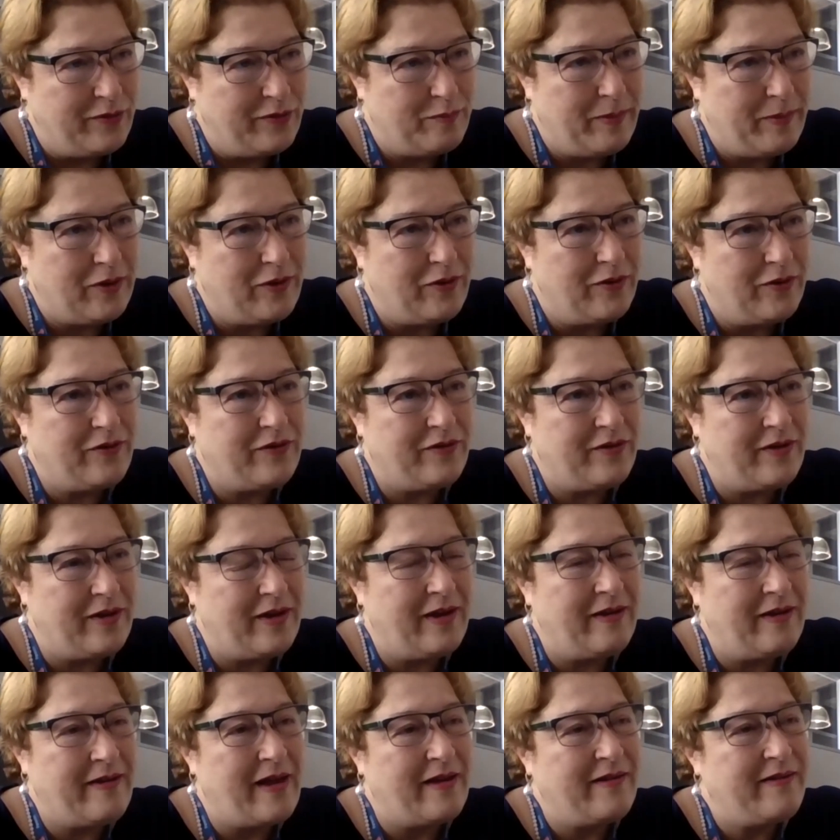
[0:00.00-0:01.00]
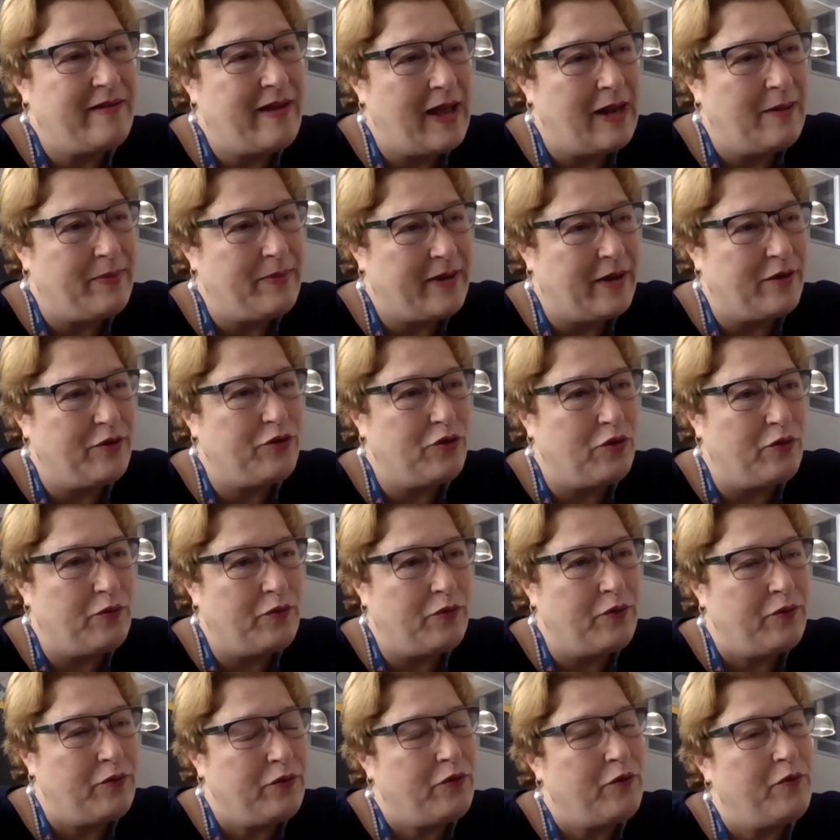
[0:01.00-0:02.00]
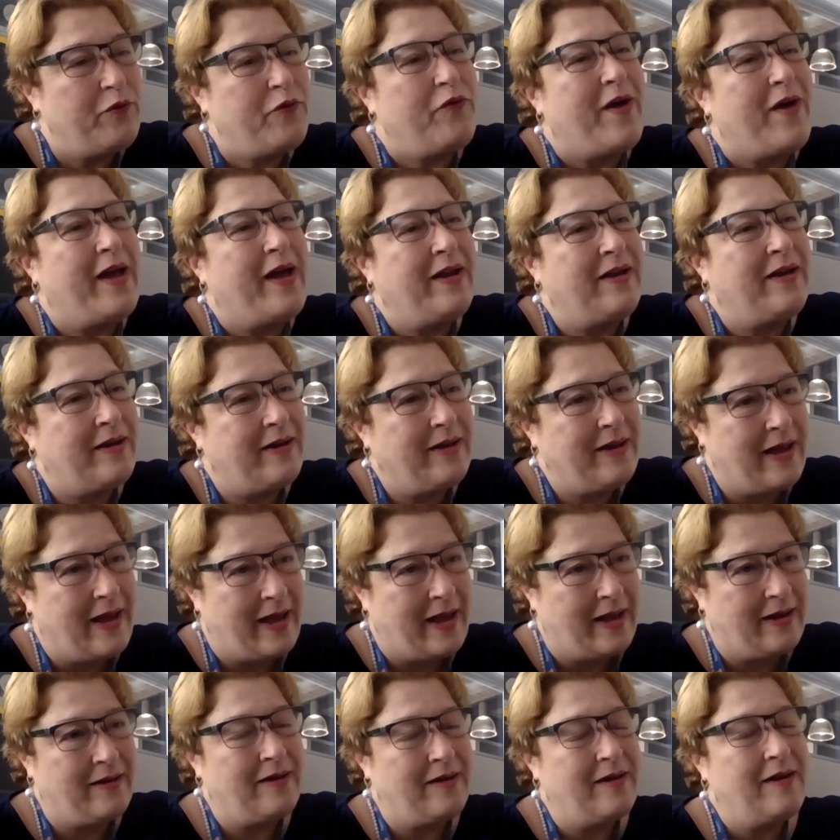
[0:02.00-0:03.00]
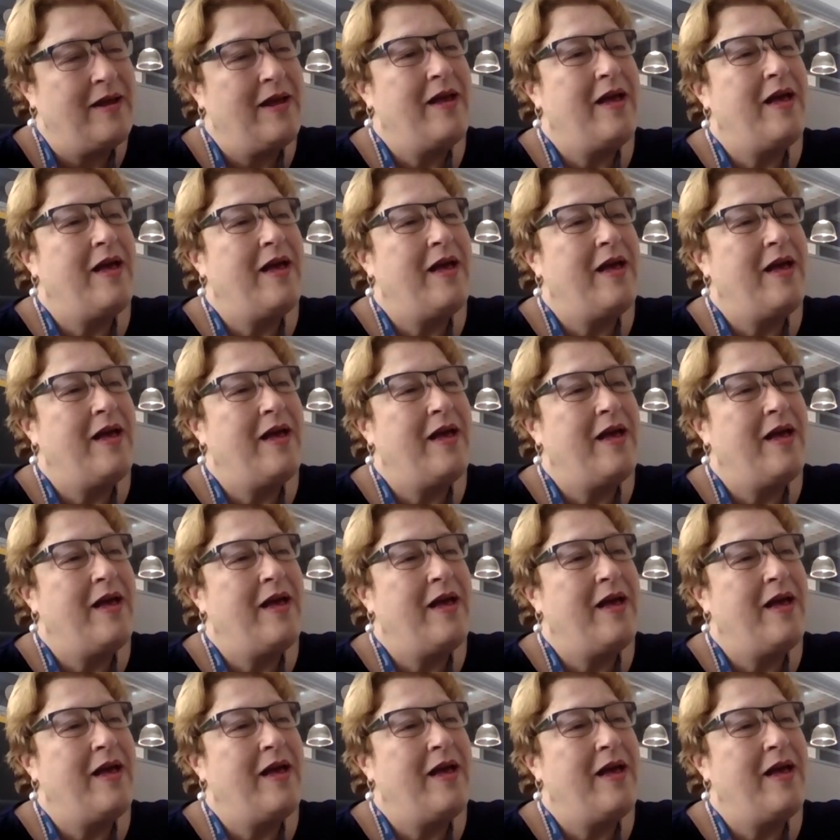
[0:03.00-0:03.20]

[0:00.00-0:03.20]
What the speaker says: because it has helped us to find again,